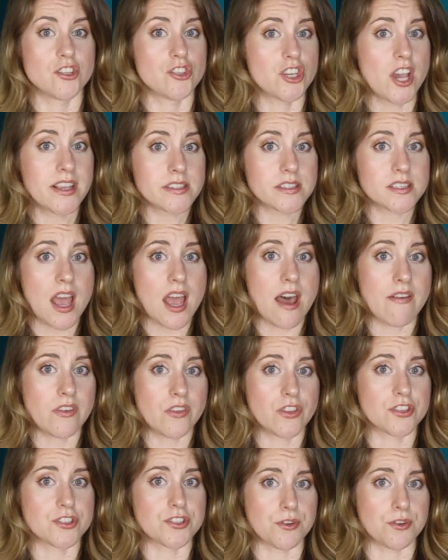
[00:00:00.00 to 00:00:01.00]
just
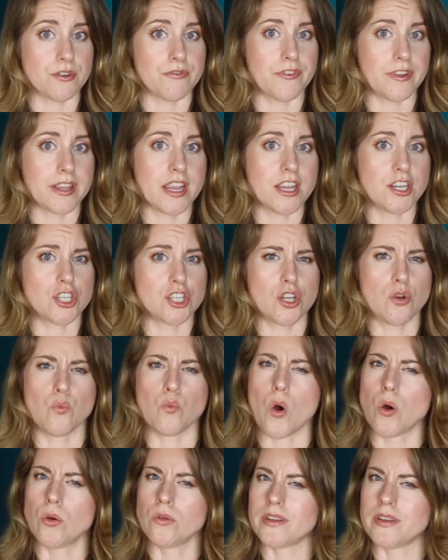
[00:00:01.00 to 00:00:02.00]
having the certification
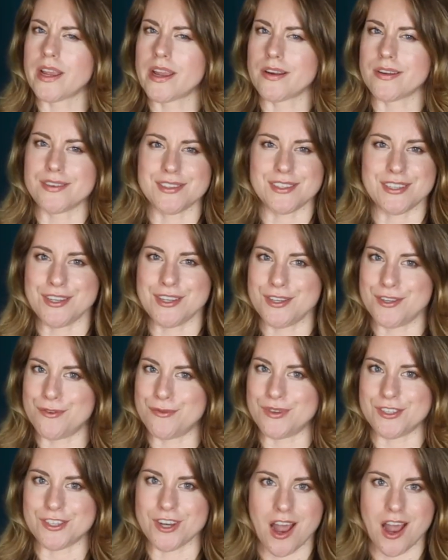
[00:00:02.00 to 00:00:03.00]
won't guarantee
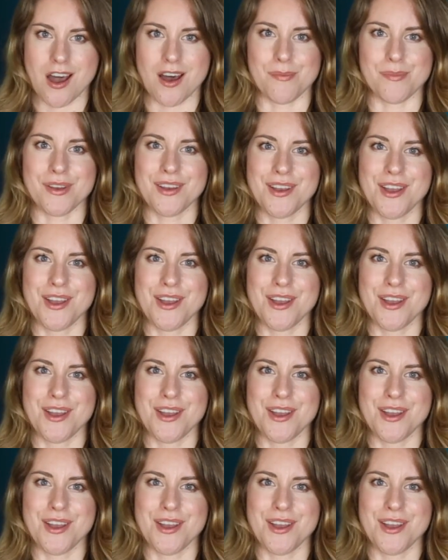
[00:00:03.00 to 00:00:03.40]
you a job.